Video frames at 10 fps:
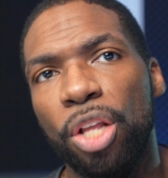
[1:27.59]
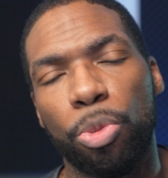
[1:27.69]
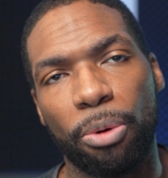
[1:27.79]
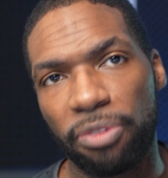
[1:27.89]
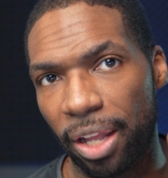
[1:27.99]
to
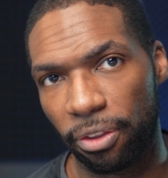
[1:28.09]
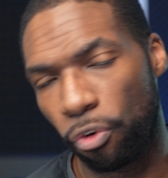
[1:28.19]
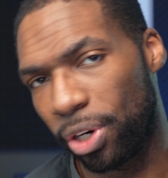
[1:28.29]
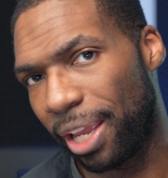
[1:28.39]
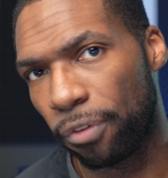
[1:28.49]
provide the
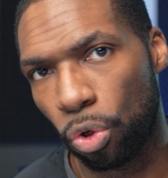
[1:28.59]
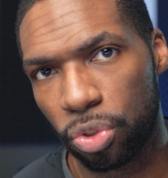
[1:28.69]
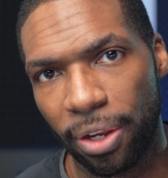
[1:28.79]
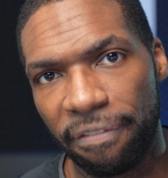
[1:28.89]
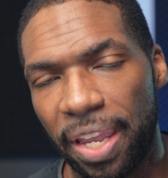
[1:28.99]
48
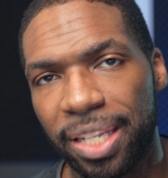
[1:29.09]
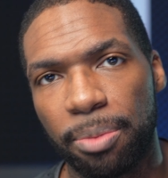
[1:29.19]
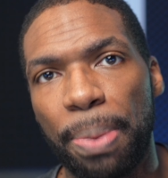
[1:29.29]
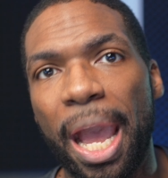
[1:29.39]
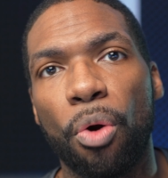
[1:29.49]
volts of
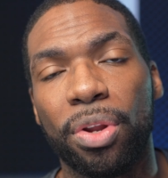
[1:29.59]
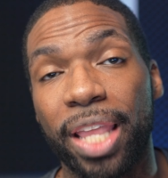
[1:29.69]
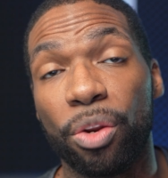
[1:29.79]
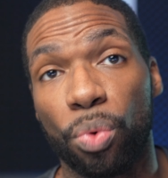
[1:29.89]
phantom power that